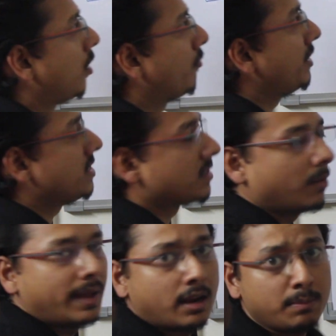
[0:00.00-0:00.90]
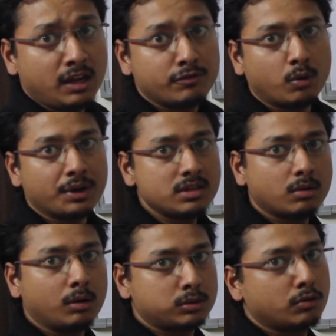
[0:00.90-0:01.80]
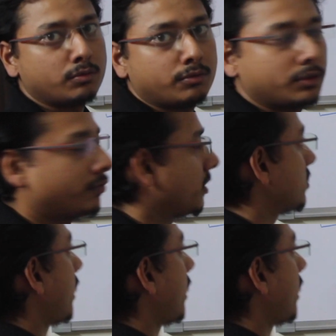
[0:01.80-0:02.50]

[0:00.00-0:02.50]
of any subarray being 4 is also the first